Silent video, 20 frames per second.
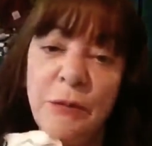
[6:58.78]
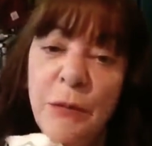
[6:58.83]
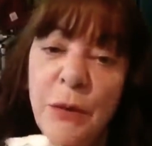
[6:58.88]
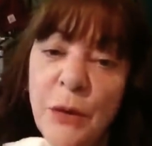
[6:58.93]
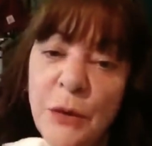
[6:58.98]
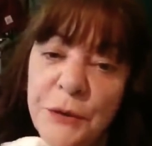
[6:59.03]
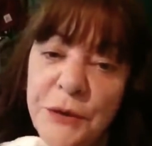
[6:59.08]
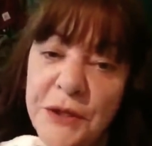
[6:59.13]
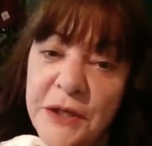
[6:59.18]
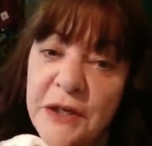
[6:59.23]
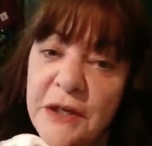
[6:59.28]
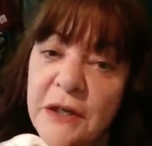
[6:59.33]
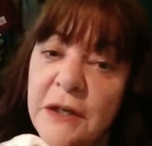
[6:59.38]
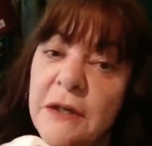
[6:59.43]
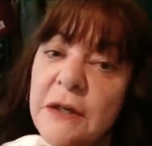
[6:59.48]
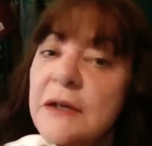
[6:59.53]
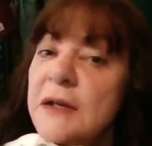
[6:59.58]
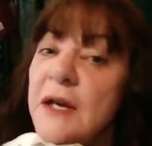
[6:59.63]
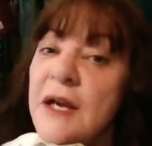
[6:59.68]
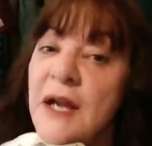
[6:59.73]
mold
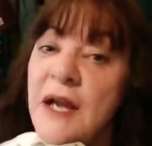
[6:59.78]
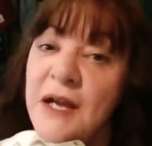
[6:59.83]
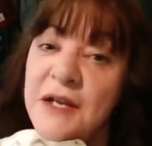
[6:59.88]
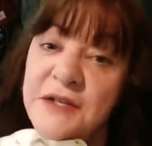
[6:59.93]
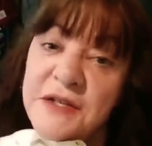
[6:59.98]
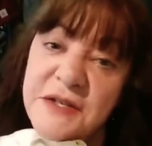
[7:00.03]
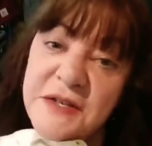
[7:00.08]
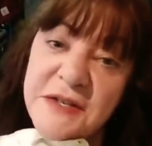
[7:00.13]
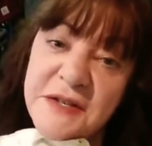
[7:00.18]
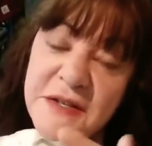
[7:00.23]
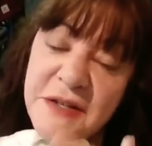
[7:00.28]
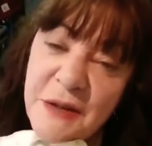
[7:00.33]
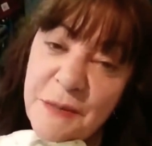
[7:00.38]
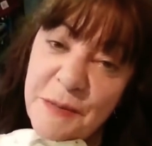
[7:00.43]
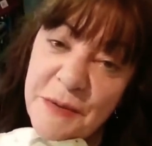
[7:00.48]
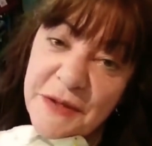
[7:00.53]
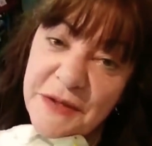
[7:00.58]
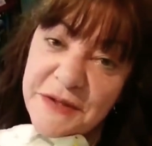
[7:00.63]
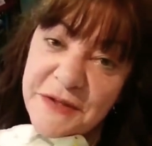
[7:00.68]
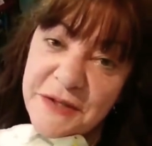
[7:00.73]
here and just
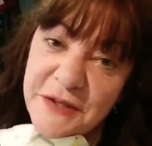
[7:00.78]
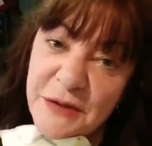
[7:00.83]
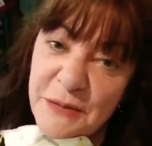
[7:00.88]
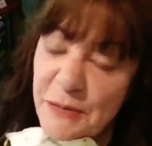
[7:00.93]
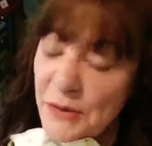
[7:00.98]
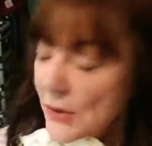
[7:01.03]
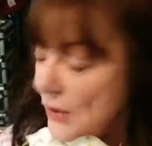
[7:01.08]
slump it into the